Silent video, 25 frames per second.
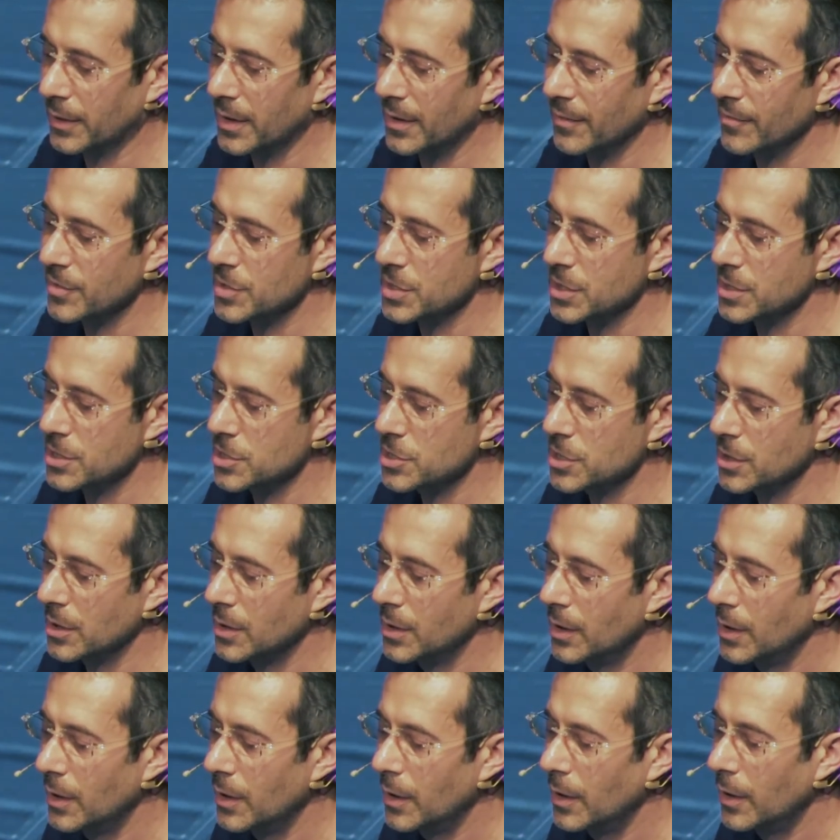
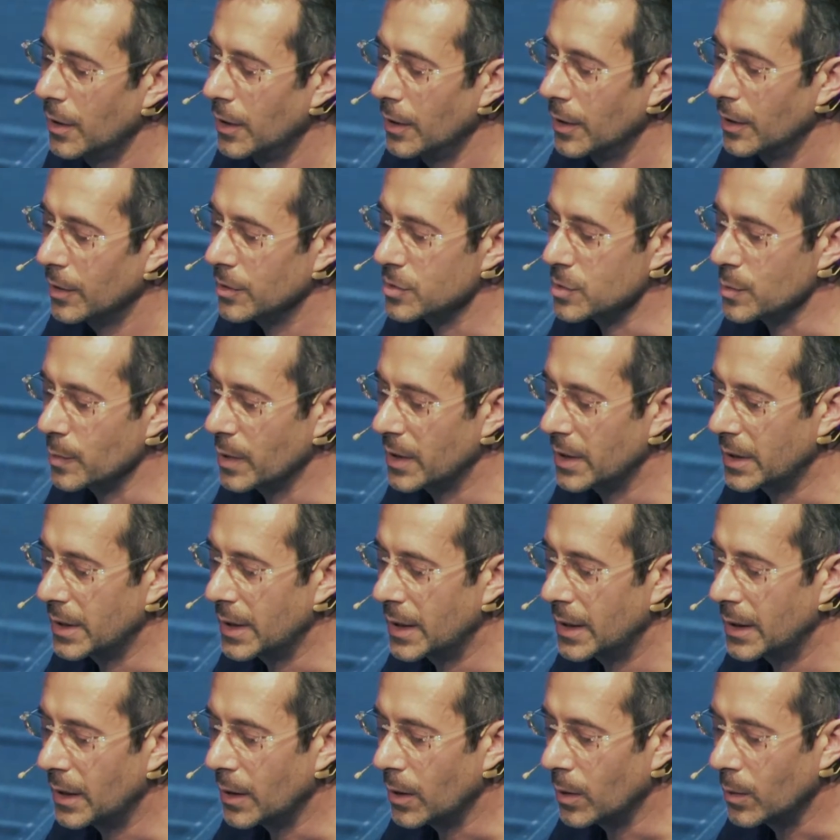conversation. So right
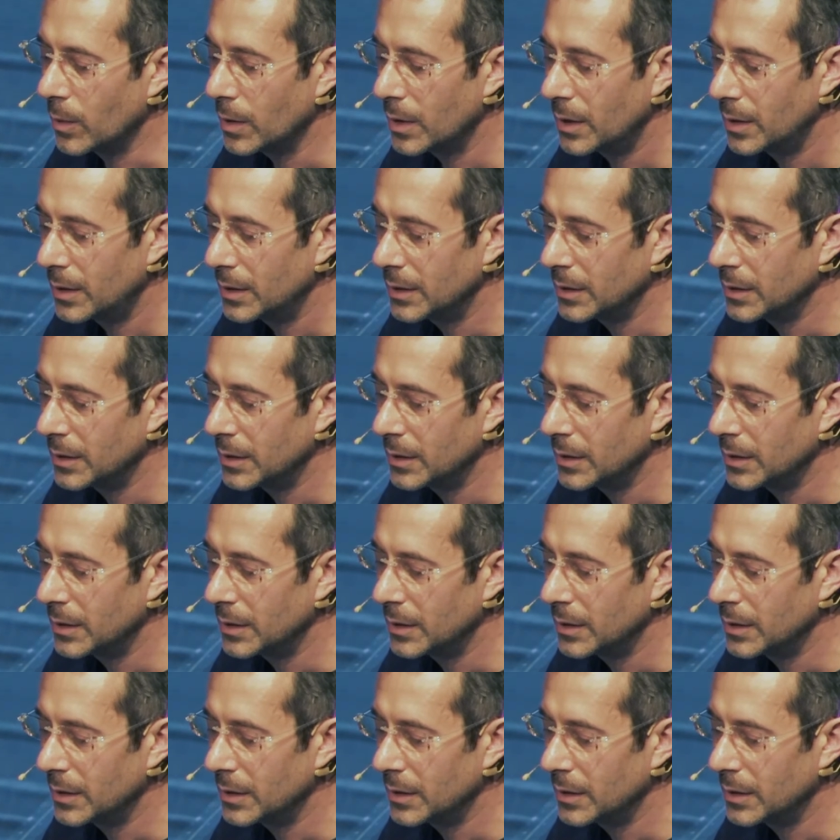now,